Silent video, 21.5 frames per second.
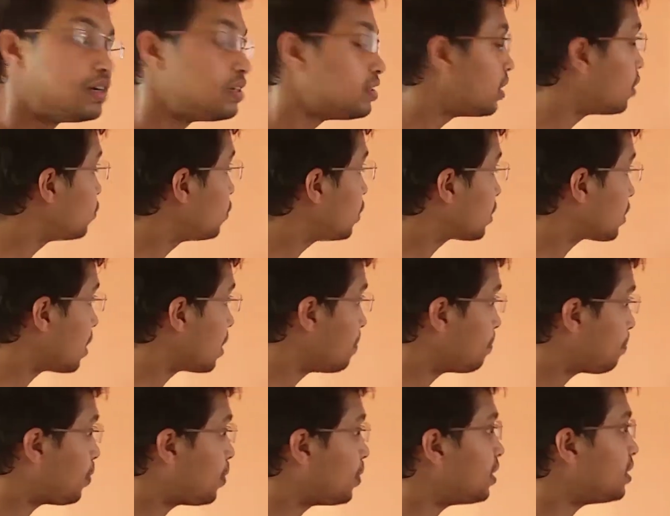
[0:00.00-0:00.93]
Now the
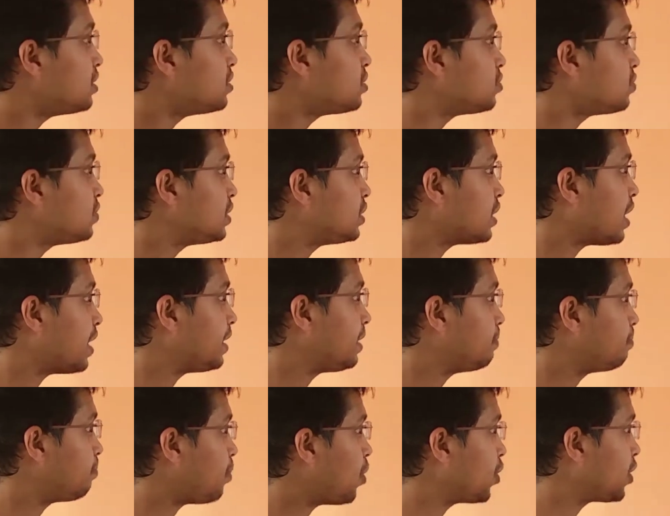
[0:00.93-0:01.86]
components which are
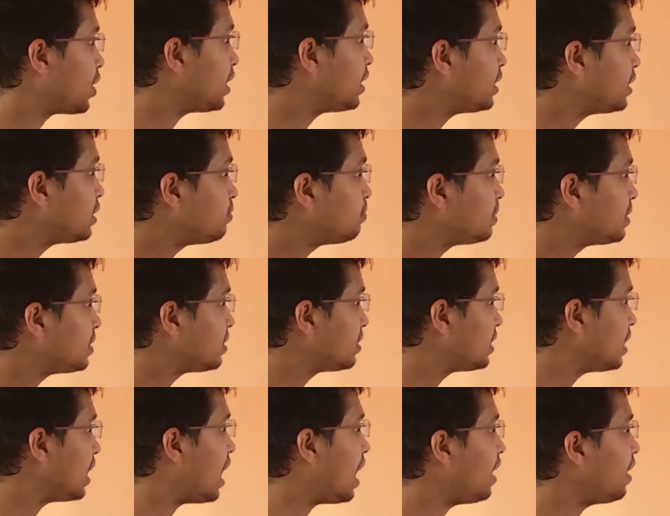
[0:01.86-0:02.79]
important in
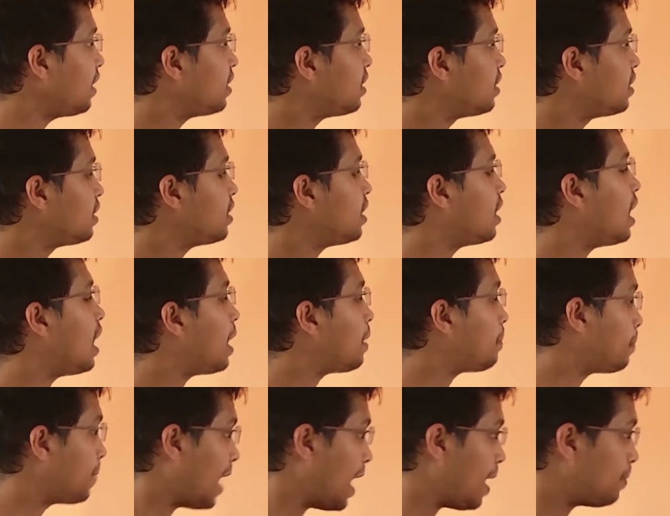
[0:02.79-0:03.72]
PCR
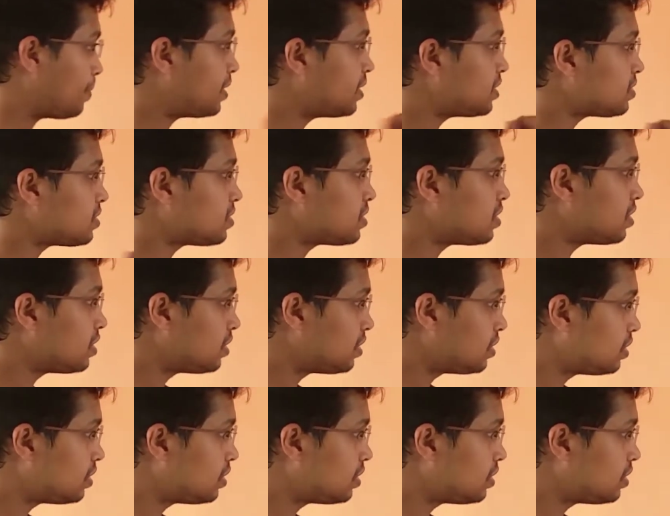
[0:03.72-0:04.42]
are primers,